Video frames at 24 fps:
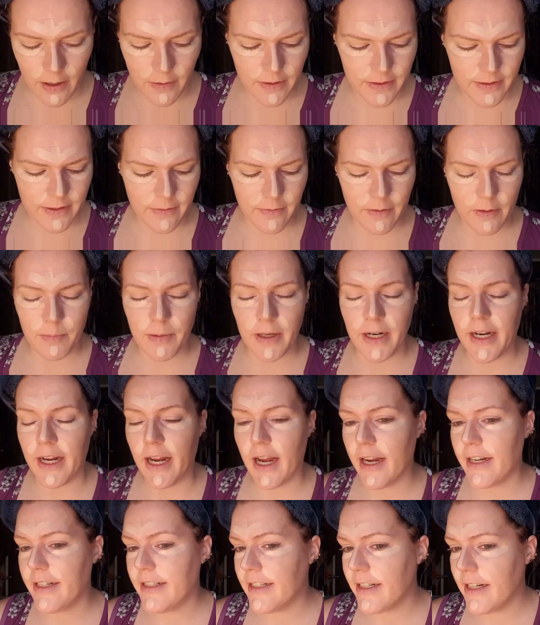How is everybody?
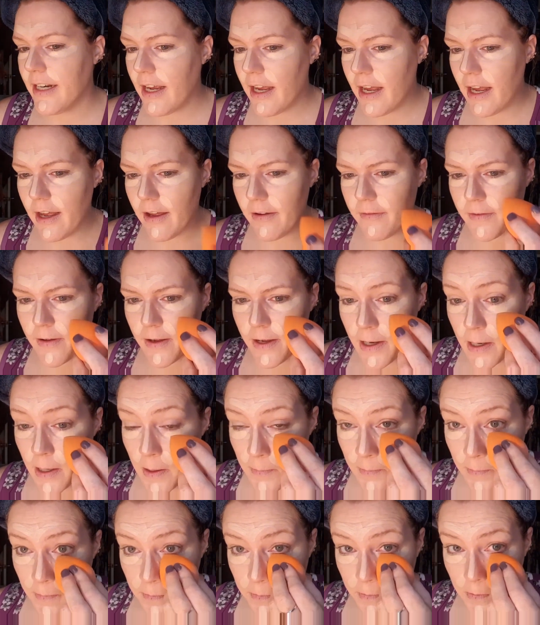I did have
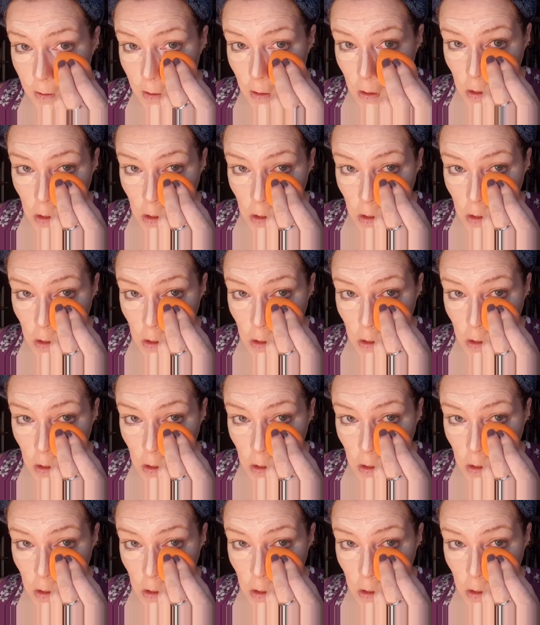um,